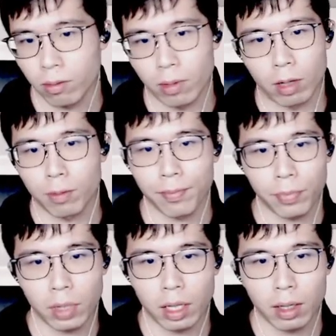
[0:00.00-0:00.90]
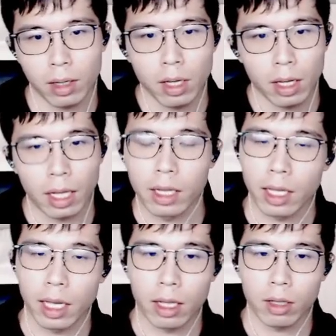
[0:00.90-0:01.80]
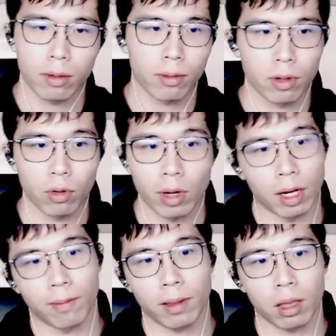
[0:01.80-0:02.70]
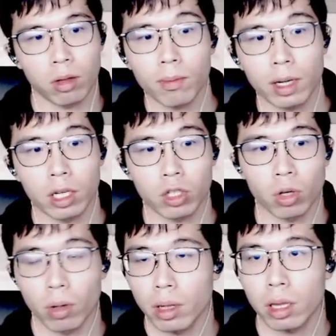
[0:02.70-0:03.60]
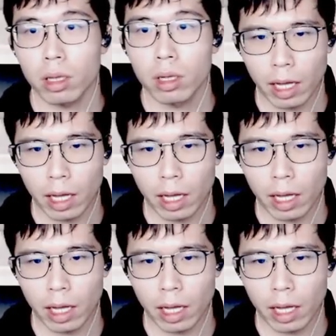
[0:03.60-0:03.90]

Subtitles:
Well, indeed, you have so many choice.